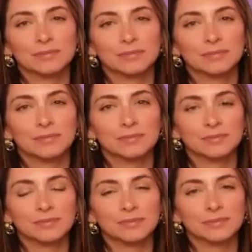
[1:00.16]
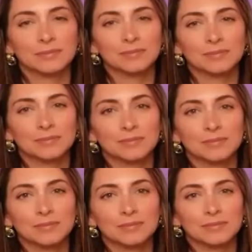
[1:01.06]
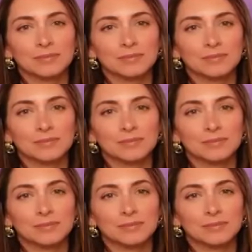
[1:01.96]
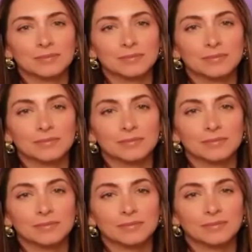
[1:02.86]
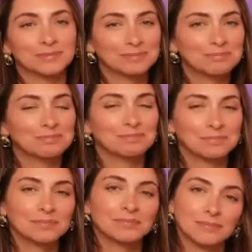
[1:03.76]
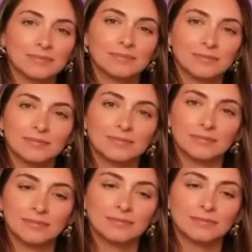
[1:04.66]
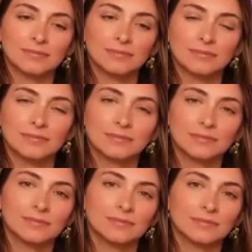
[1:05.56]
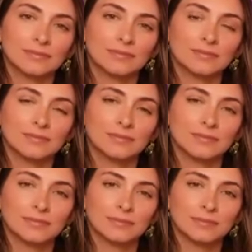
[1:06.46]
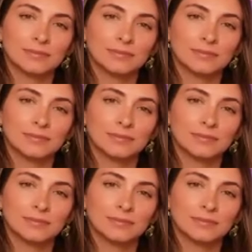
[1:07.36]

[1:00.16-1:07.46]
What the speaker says: [no speech]